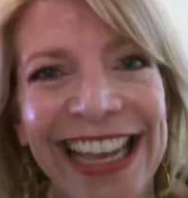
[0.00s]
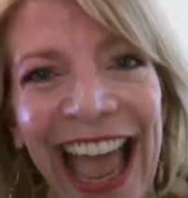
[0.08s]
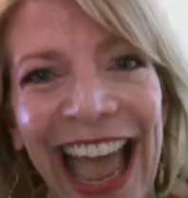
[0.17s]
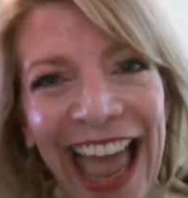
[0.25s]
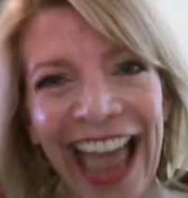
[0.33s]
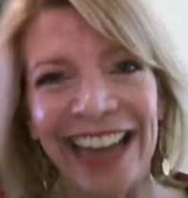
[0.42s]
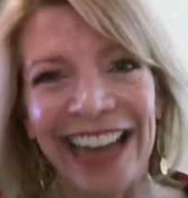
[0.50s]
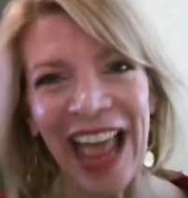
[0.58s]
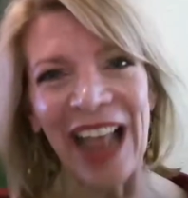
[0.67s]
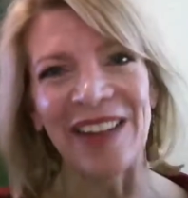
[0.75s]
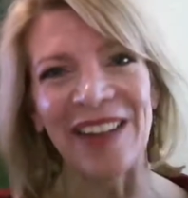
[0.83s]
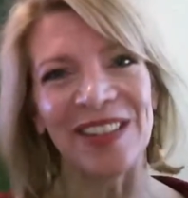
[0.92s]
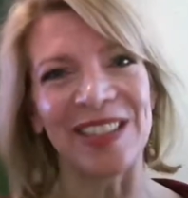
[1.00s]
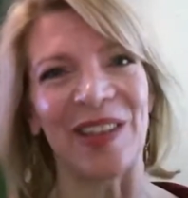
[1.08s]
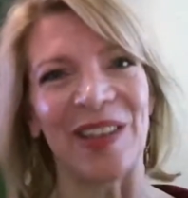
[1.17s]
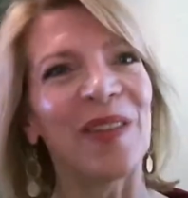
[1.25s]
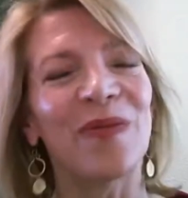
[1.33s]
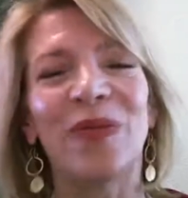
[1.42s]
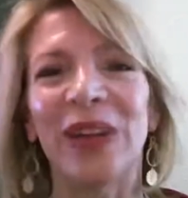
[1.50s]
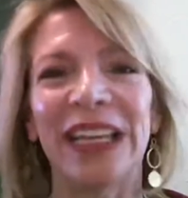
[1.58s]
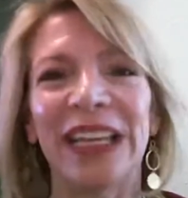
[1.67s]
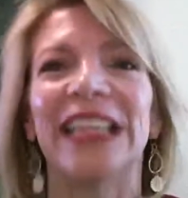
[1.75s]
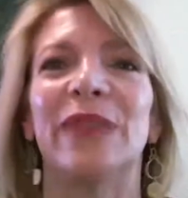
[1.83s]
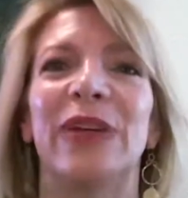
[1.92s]
and so that
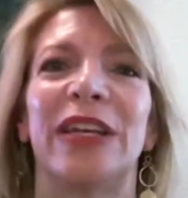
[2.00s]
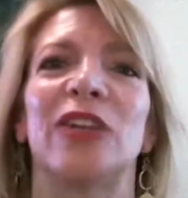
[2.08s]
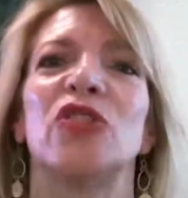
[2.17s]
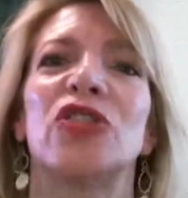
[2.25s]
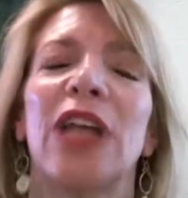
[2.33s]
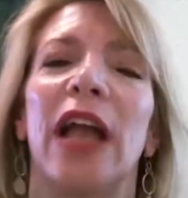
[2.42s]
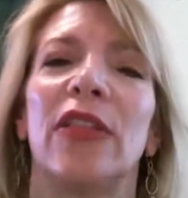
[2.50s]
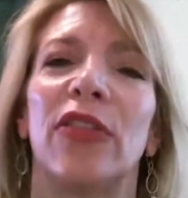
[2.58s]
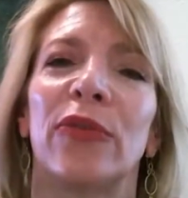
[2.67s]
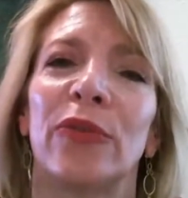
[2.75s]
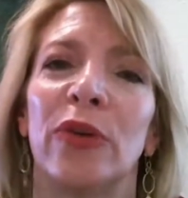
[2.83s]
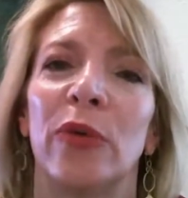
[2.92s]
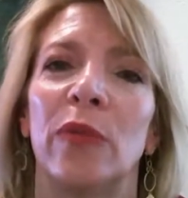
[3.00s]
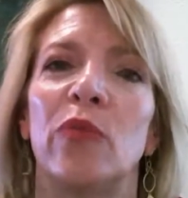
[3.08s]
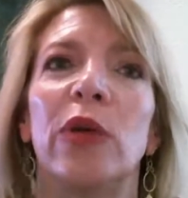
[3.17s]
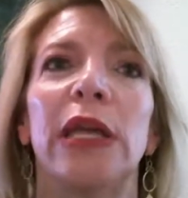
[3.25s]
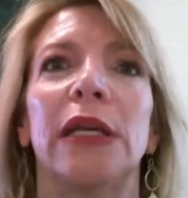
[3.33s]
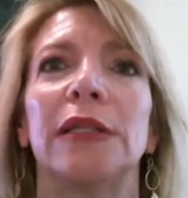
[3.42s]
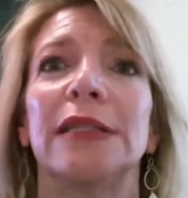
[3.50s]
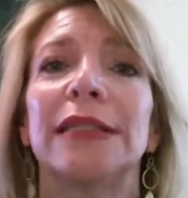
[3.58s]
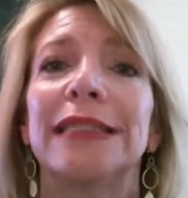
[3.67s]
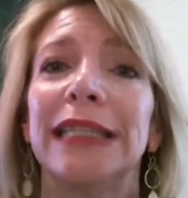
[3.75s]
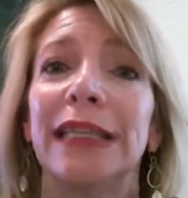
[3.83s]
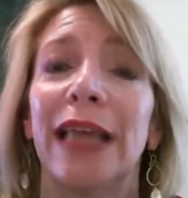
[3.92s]
really we can shine through and we can
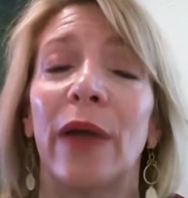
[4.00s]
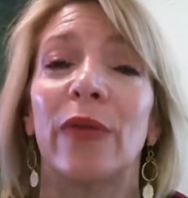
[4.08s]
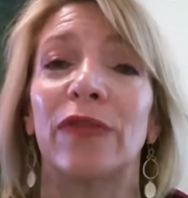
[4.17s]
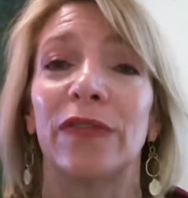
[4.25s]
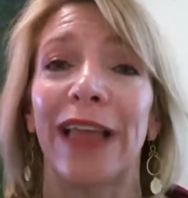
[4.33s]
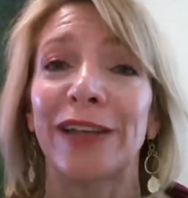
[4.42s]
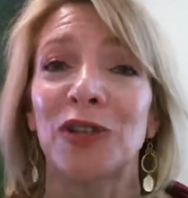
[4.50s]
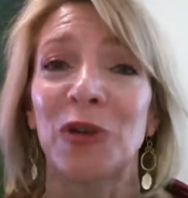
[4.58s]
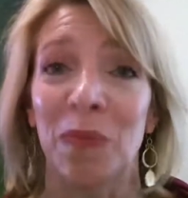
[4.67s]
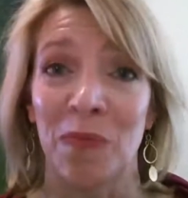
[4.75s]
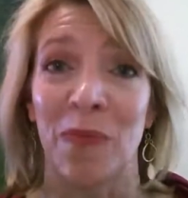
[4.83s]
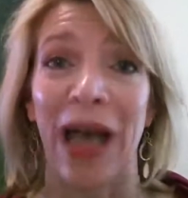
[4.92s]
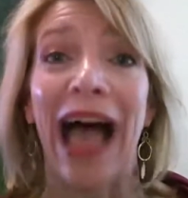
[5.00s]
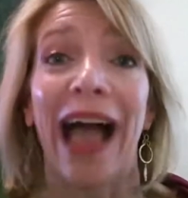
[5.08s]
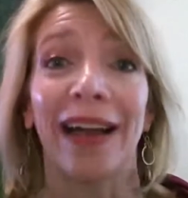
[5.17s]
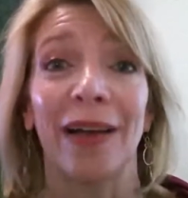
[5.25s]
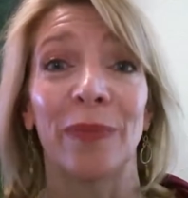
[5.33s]
see that reflection back,